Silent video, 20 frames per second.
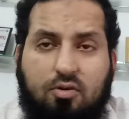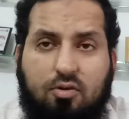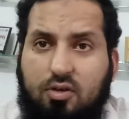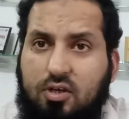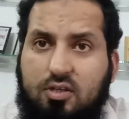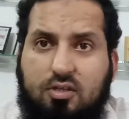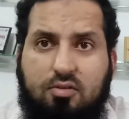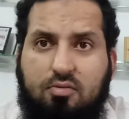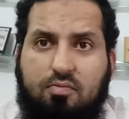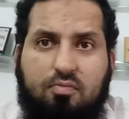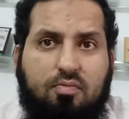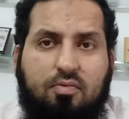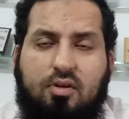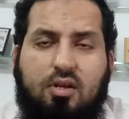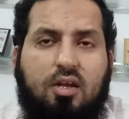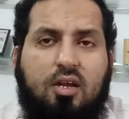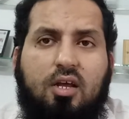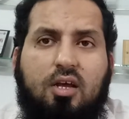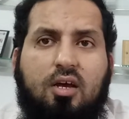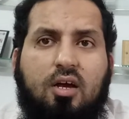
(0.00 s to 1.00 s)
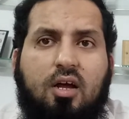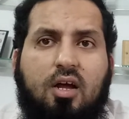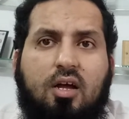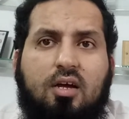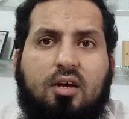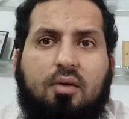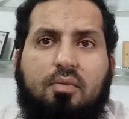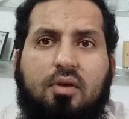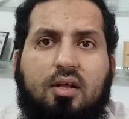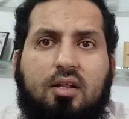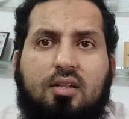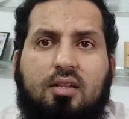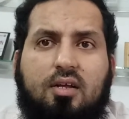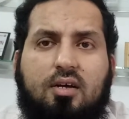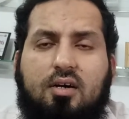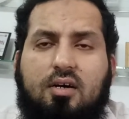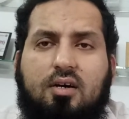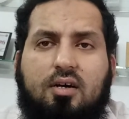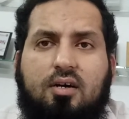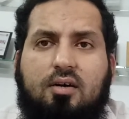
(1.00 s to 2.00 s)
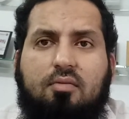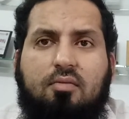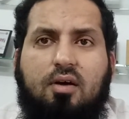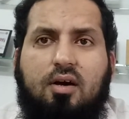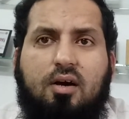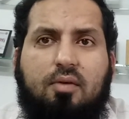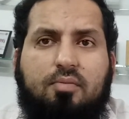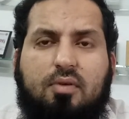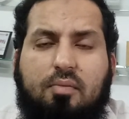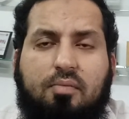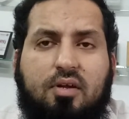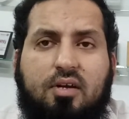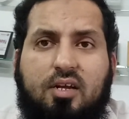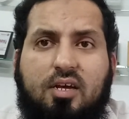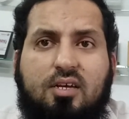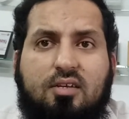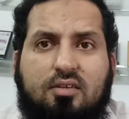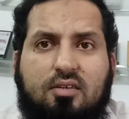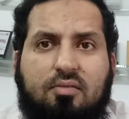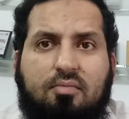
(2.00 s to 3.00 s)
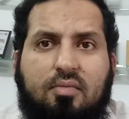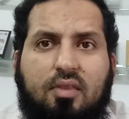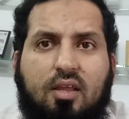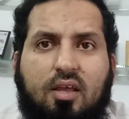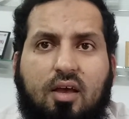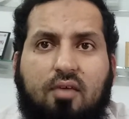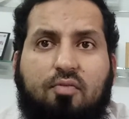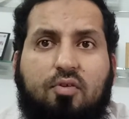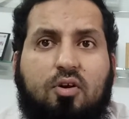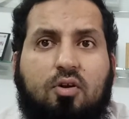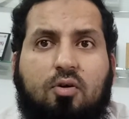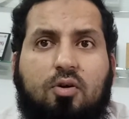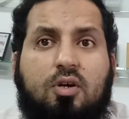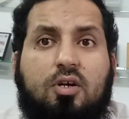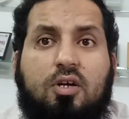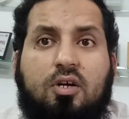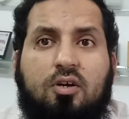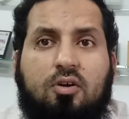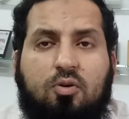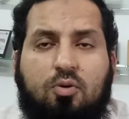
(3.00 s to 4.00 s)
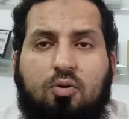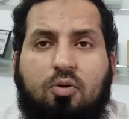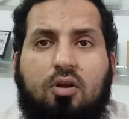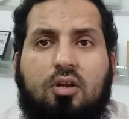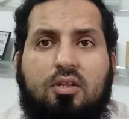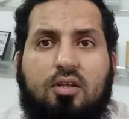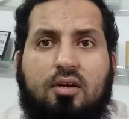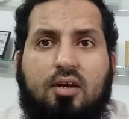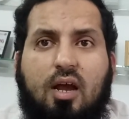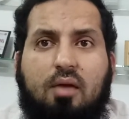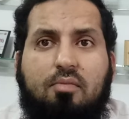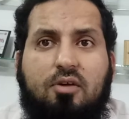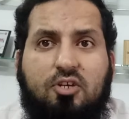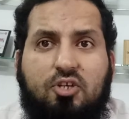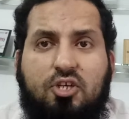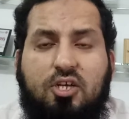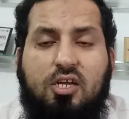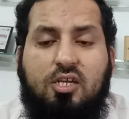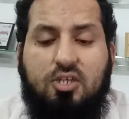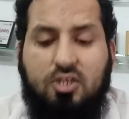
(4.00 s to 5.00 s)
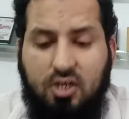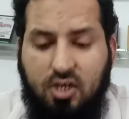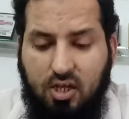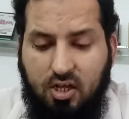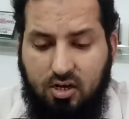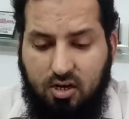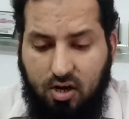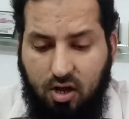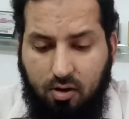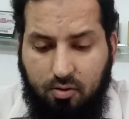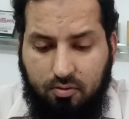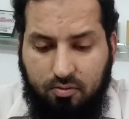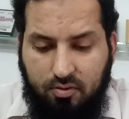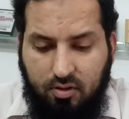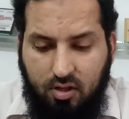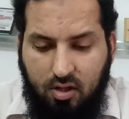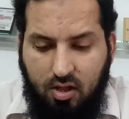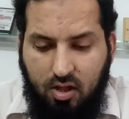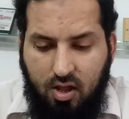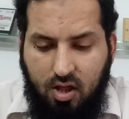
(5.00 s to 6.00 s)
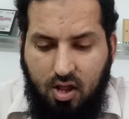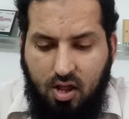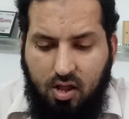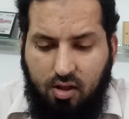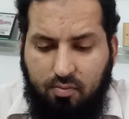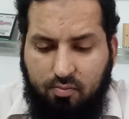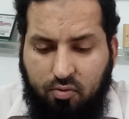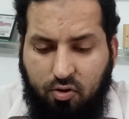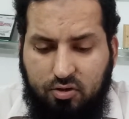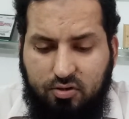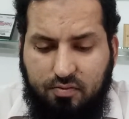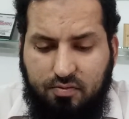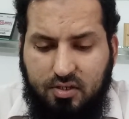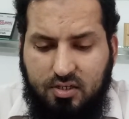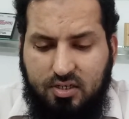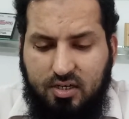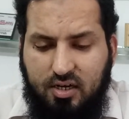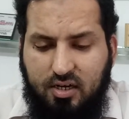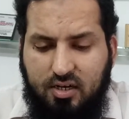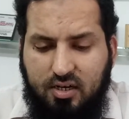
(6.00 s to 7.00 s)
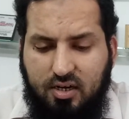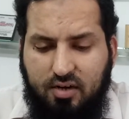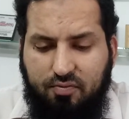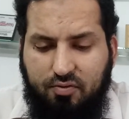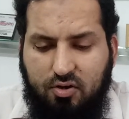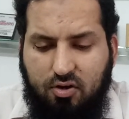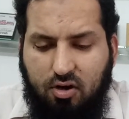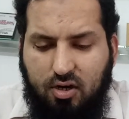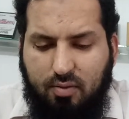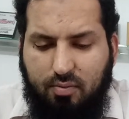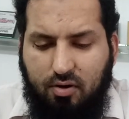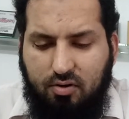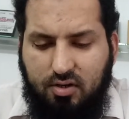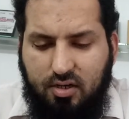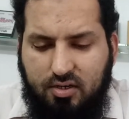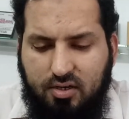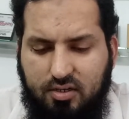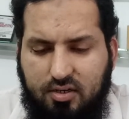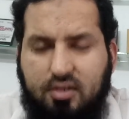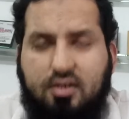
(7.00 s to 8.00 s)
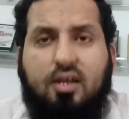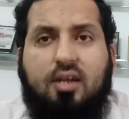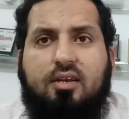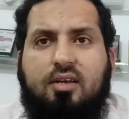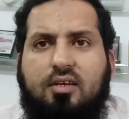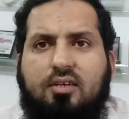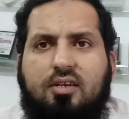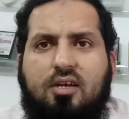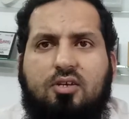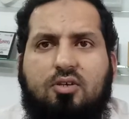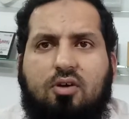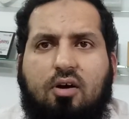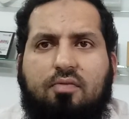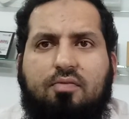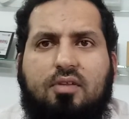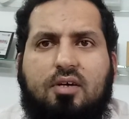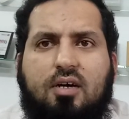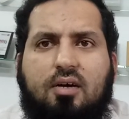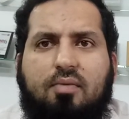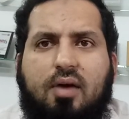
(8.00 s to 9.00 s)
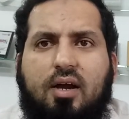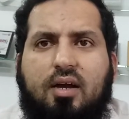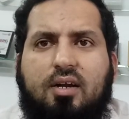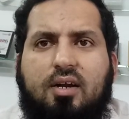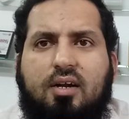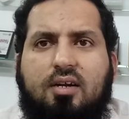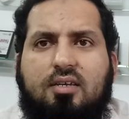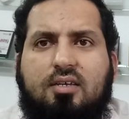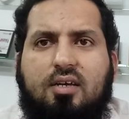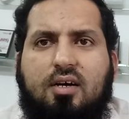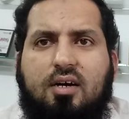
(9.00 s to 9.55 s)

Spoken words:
is really coming in the upcoming days if we don't control the climate change now. Most of the gender, if we talk about the characteristics of the migrants,